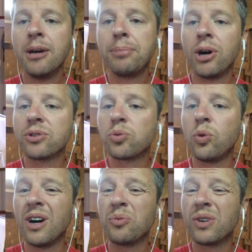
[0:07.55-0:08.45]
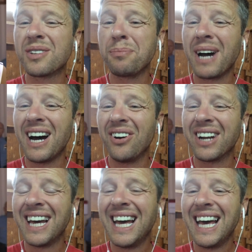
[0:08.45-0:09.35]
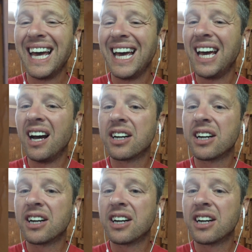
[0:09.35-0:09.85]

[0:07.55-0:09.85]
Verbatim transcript: Post one was about a